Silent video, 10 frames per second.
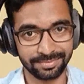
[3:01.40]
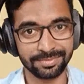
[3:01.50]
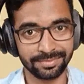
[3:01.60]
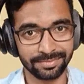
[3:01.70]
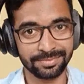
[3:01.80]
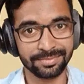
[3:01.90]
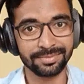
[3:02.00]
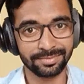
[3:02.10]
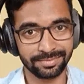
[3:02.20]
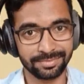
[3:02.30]

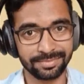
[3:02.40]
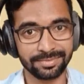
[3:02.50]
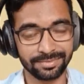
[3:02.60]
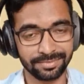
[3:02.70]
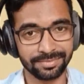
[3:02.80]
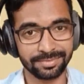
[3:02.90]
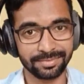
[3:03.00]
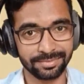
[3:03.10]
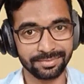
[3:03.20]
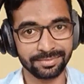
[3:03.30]

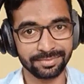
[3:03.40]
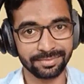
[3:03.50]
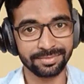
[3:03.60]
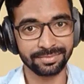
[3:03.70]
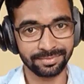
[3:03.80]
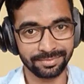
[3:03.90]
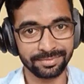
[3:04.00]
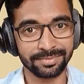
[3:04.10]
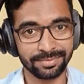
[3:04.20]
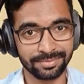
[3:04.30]

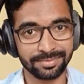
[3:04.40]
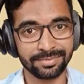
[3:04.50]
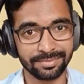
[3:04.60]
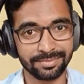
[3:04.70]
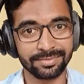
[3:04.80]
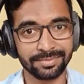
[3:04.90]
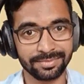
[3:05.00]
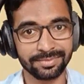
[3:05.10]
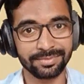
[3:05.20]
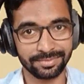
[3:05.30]

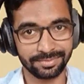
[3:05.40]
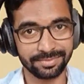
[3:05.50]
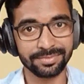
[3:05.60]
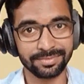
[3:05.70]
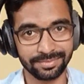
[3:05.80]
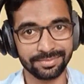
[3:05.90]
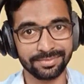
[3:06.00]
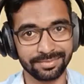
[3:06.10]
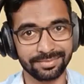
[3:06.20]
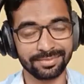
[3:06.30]

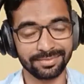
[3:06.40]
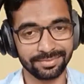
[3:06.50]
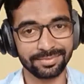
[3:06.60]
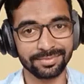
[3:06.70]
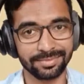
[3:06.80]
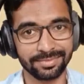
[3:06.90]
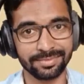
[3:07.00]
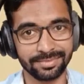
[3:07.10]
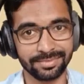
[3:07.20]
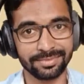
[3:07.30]

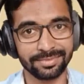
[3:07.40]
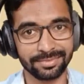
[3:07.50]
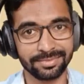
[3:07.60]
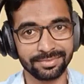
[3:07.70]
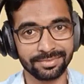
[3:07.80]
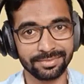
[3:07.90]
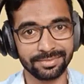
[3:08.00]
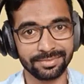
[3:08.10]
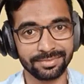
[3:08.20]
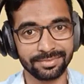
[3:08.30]

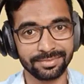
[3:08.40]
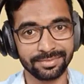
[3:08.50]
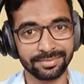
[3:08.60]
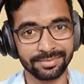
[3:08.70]
This person isn't speaking.